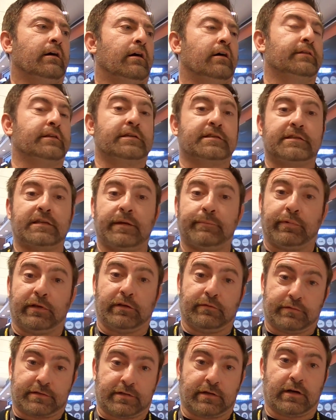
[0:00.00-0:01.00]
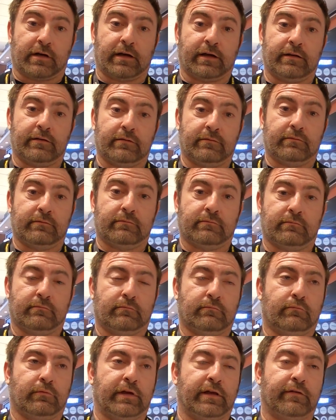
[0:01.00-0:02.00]
On the CPU side,
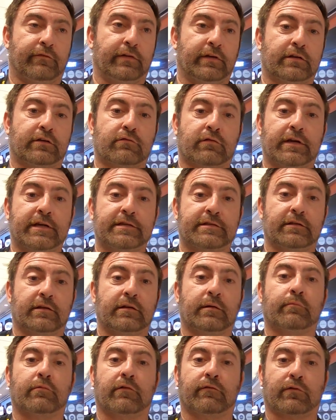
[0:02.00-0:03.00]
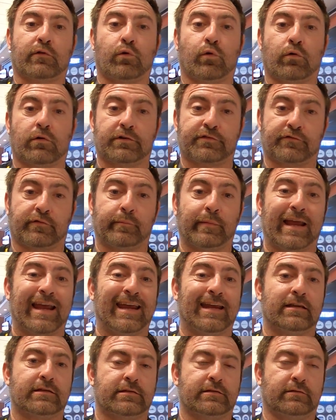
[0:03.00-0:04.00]
we have increased the number of cores from
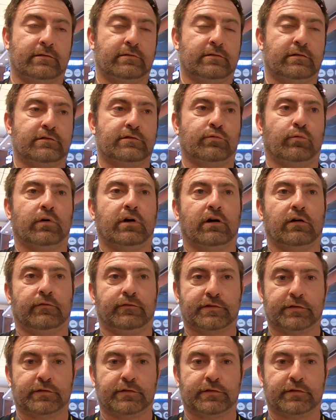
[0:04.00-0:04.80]
8 to 12.